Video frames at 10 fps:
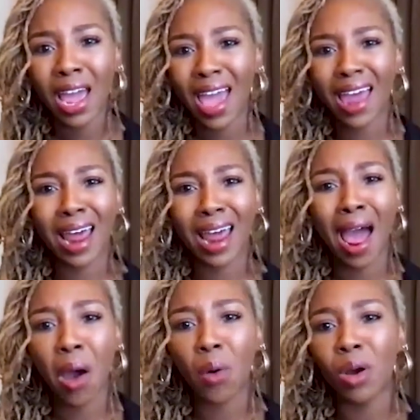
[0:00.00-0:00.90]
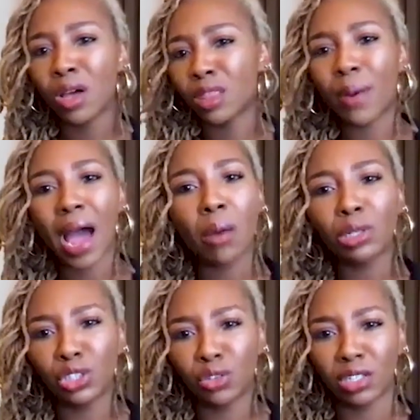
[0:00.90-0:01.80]
and how the power
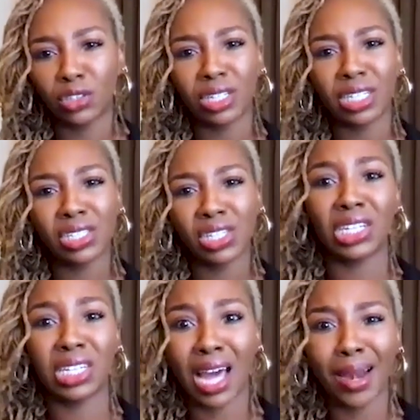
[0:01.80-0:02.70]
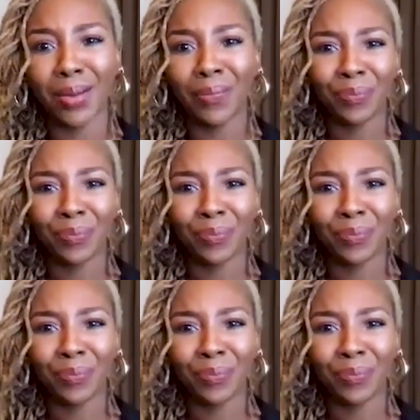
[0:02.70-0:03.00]
structure is such that